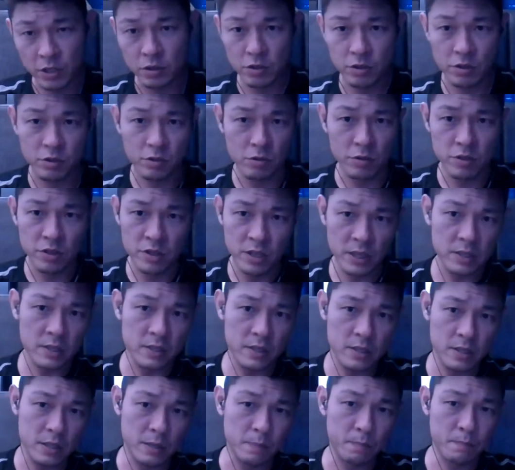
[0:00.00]
you don't just
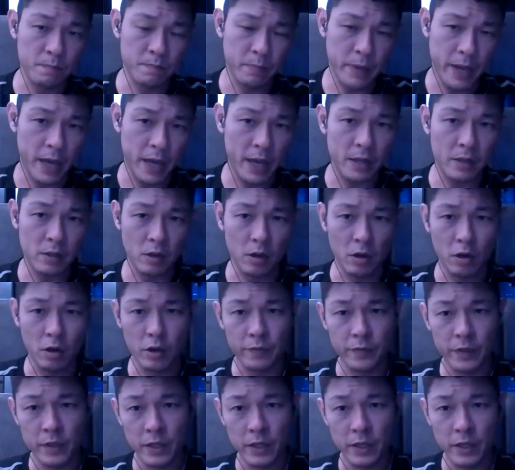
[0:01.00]
depend on